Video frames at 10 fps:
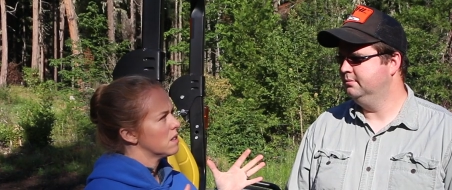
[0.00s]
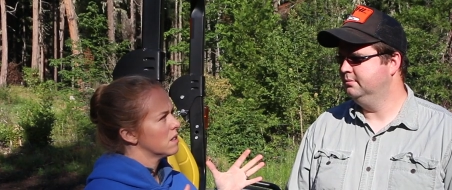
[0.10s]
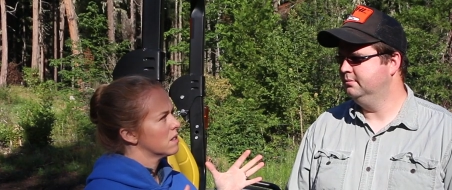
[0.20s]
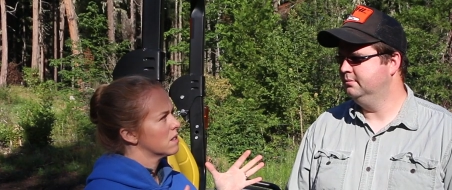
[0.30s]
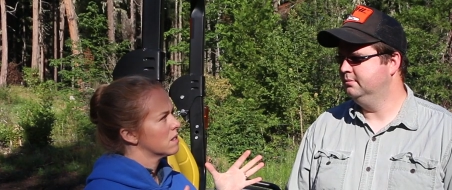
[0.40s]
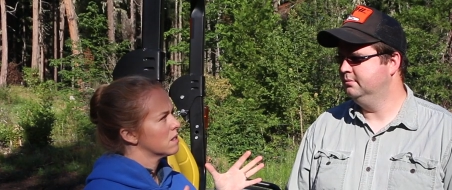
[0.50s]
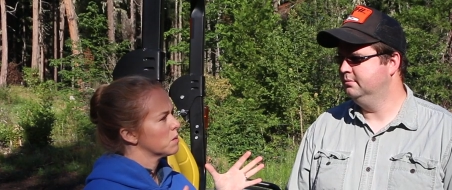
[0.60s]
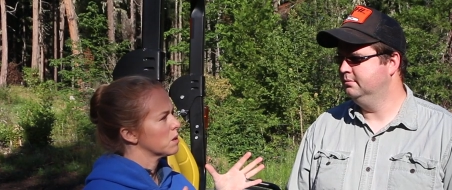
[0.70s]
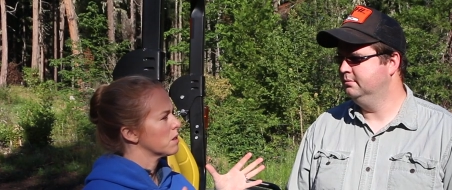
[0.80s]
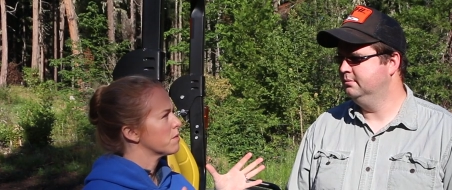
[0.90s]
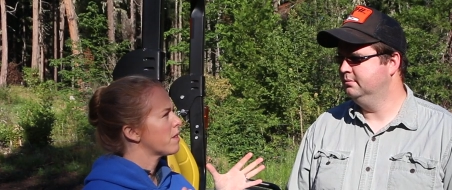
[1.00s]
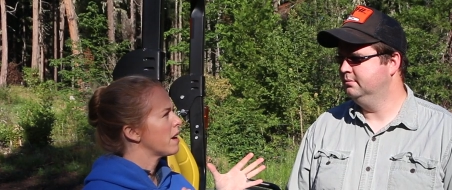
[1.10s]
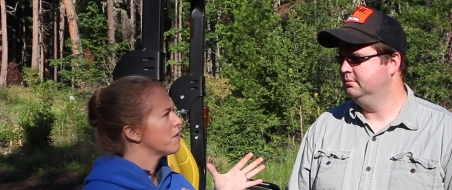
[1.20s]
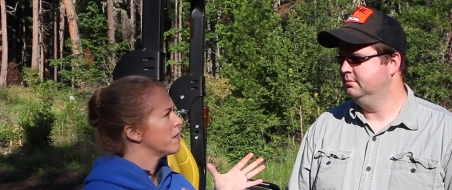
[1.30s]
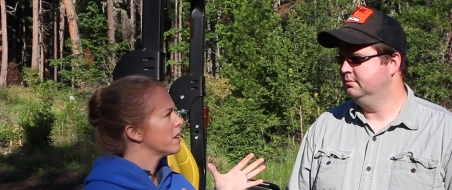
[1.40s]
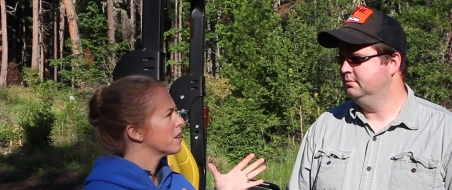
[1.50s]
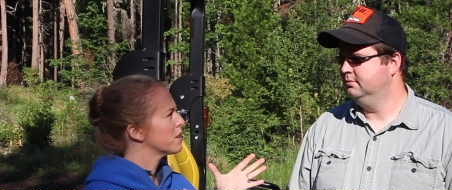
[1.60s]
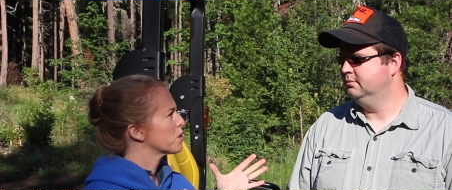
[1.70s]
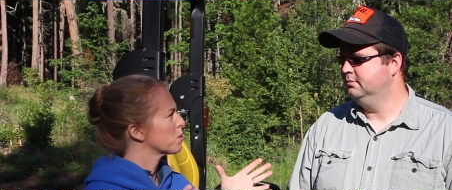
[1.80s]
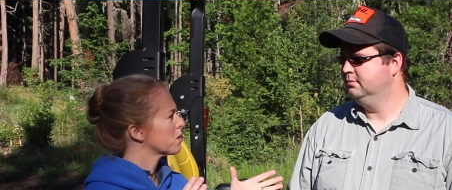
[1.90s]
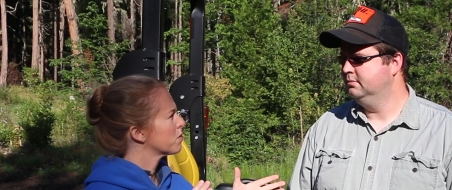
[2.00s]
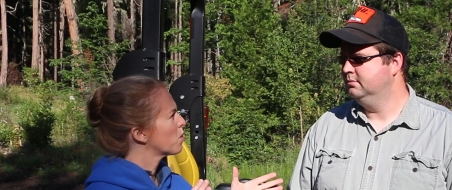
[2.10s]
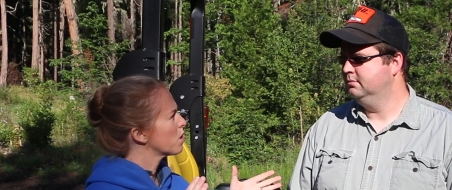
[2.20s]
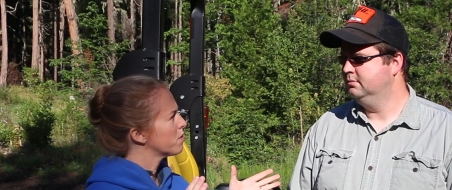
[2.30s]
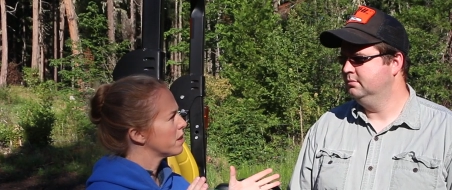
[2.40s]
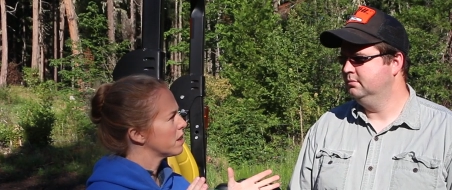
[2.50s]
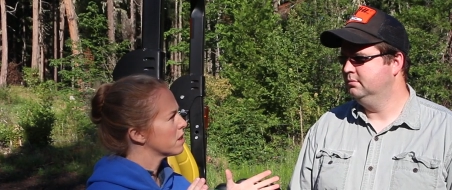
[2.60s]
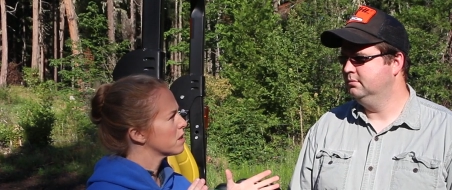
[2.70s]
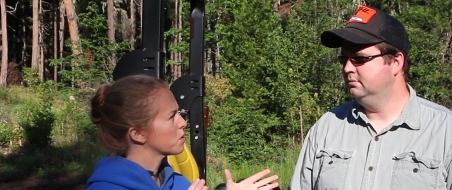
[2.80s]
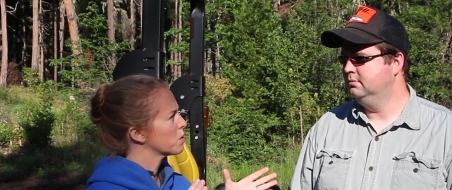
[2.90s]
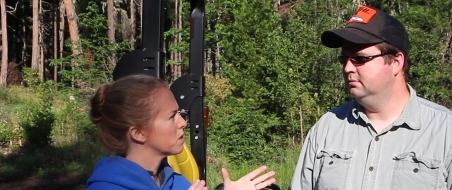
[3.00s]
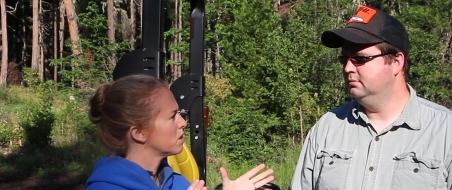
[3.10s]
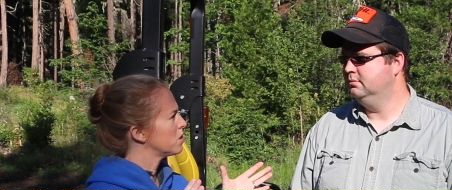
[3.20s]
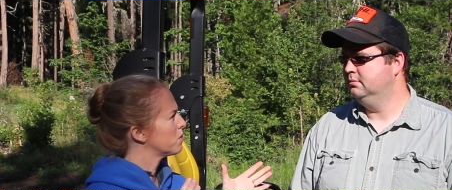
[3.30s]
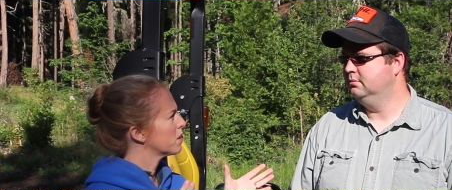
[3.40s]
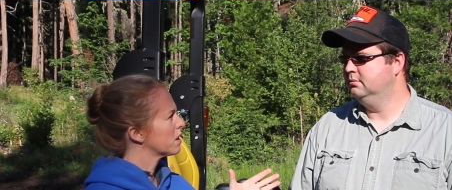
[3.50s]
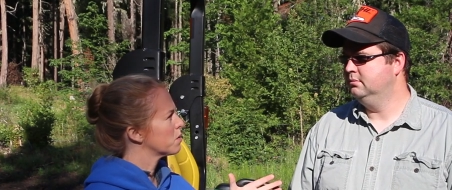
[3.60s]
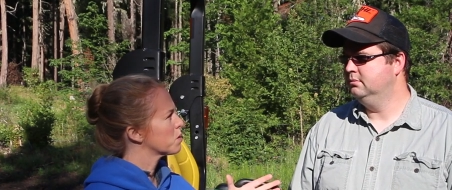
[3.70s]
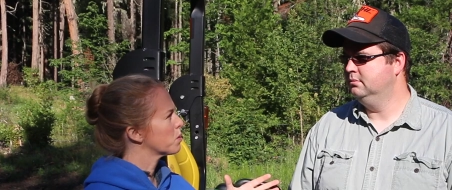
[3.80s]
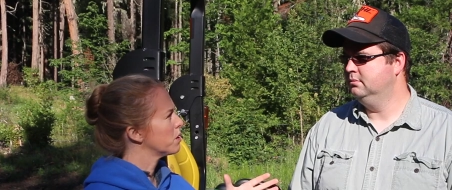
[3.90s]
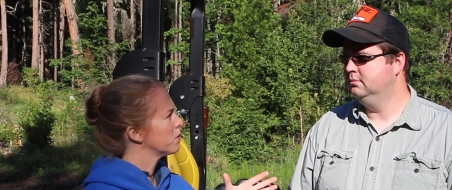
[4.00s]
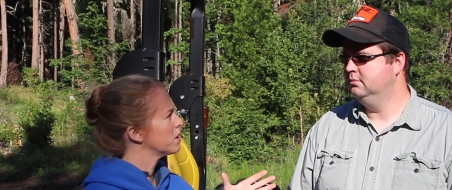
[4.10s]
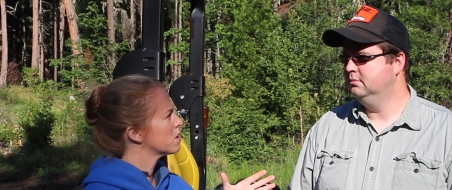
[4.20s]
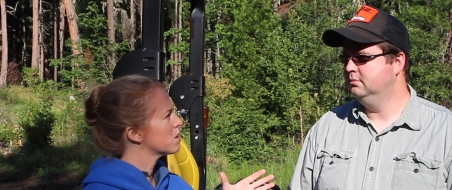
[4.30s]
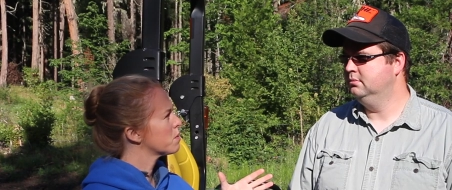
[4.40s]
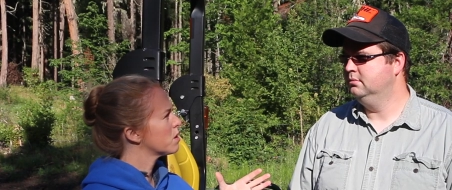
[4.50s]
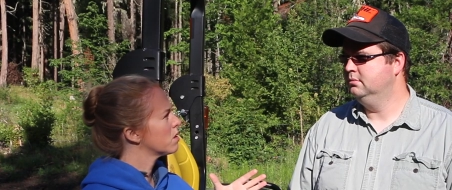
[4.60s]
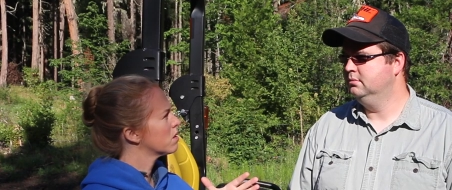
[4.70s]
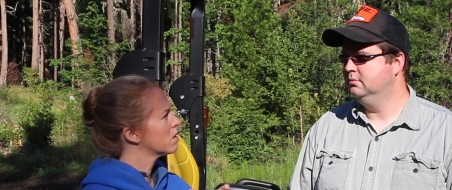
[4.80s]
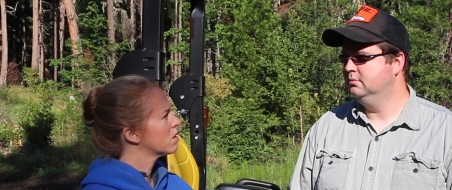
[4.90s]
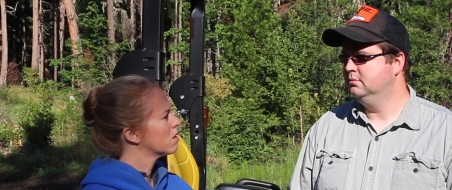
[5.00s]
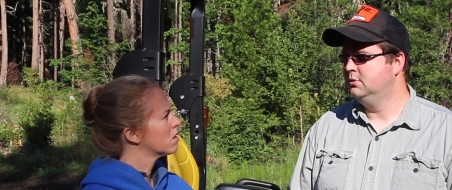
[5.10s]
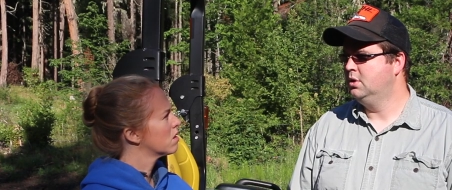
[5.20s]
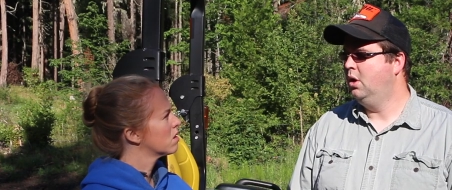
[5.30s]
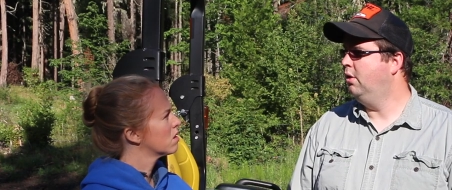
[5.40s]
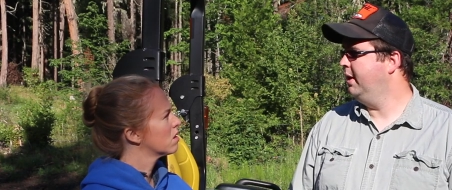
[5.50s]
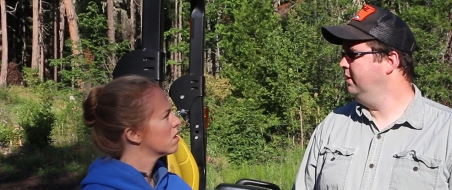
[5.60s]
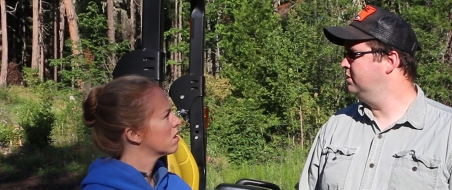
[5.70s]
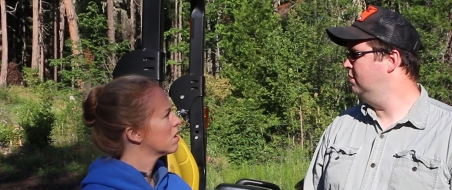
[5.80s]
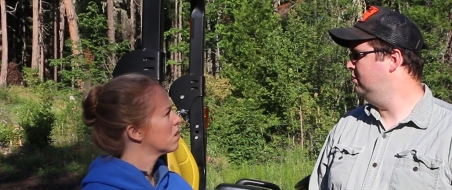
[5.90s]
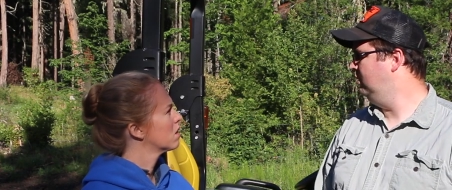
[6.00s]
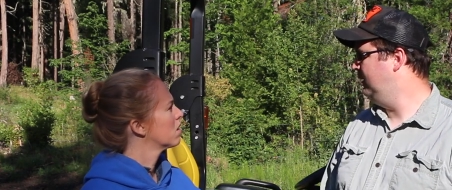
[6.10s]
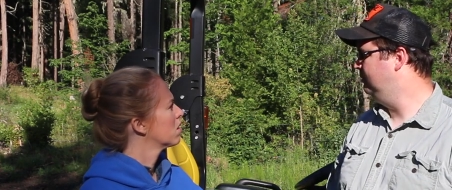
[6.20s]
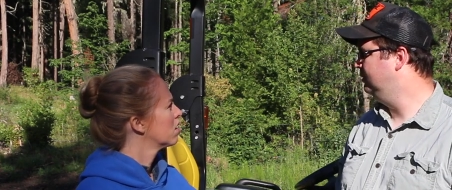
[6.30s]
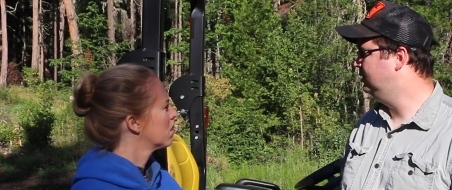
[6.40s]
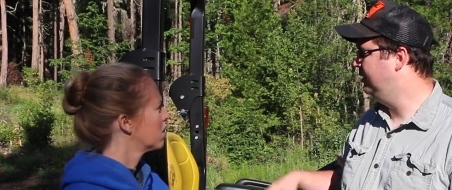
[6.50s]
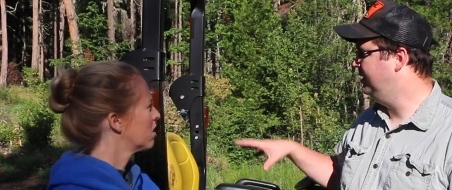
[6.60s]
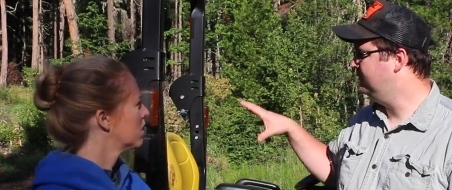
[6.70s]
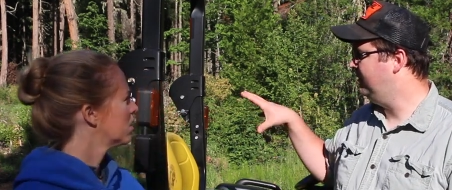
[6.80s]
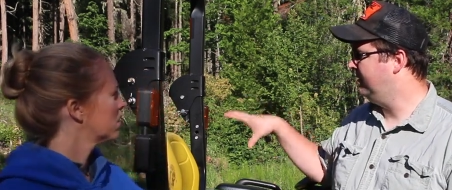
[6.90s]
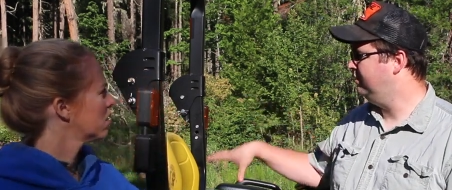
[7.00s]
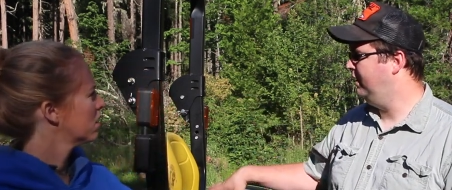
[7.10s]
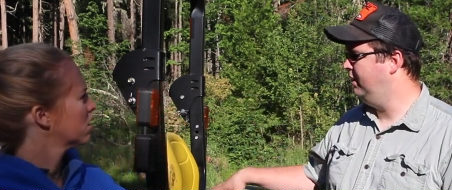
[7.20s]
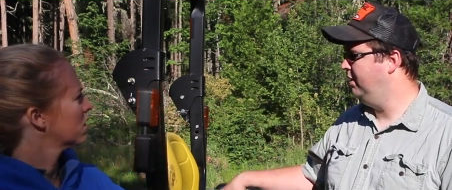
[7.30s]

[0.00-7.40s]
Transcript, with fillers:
Speaker 1: was it 5 figures, was it 4 figures, did you feel like it was pretty reasonable?
Speaker 2: Okay, so this tractor right